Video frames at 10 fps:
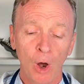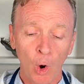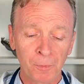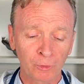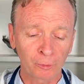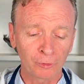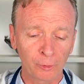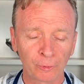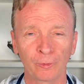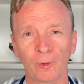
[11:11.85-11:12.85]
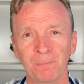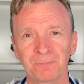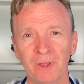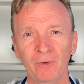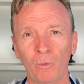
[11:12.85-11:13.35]
Hope this was useful.
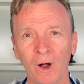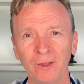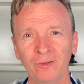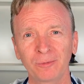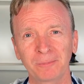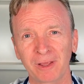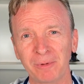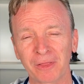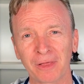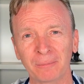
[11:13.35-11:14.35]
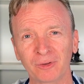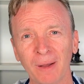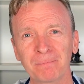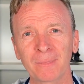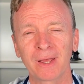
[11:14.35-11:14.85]
If it was, give me a thumbs
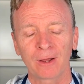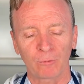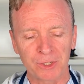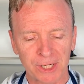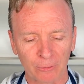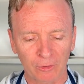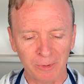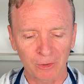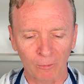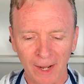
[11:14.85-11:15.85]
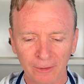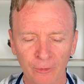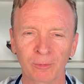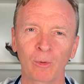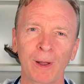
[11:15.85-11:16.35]
up. Reach out to me directly
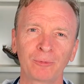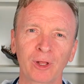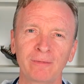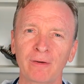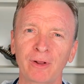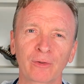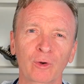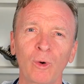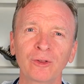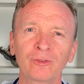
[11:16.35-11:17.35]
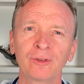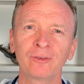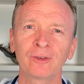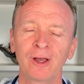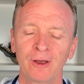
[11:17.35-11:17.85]
through my website if you have any other
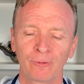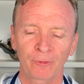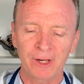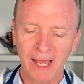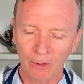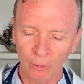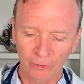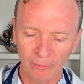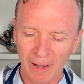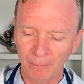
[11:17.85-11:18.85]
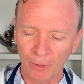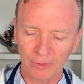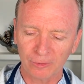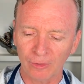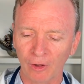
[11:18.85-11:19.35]
questions, free downloads of my
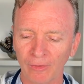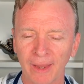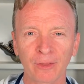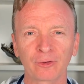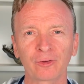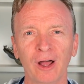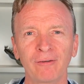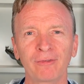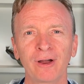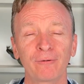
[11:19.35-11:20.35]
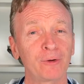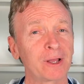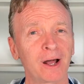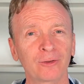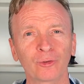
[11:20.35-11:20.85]
books and all that other stuff, free
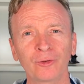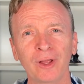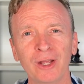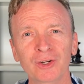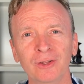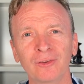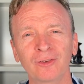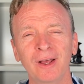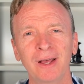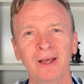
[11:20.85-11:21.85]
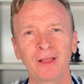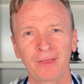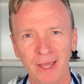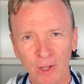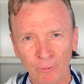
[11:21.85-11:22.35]
consultations.
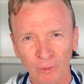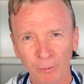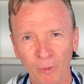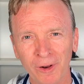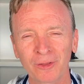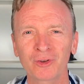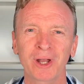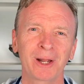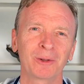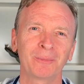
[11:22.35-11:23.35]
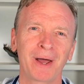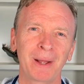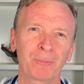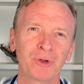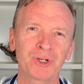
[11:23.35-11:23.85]
Thank you for supporting the channel. I
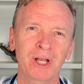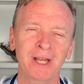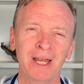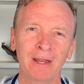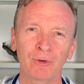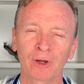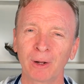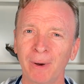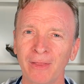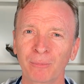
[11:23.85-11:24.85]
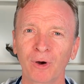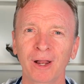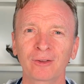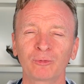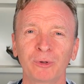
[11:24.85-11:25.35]
appreciate it. And if you're going to buy the
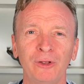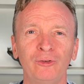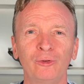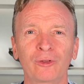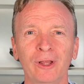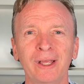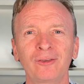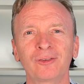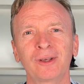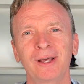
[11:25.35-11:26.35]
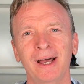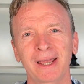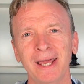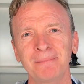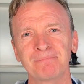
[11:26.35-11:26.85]
products, please use the links.
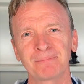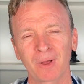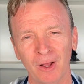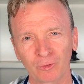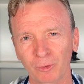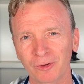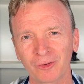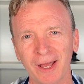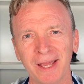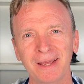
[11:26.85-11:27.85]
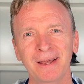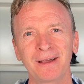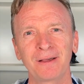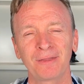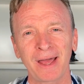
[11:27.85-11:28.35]
Again, I just want to say
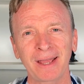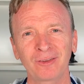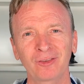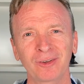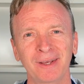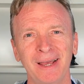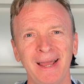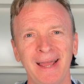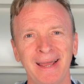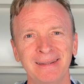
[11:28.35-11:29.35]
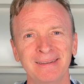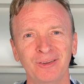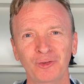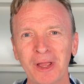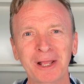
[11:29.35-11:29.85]
thanks and uh,
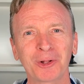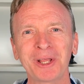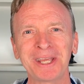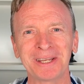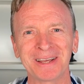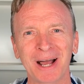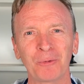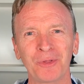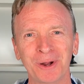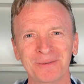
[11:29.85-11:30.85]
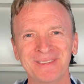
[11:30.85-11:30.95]
stay clean out there.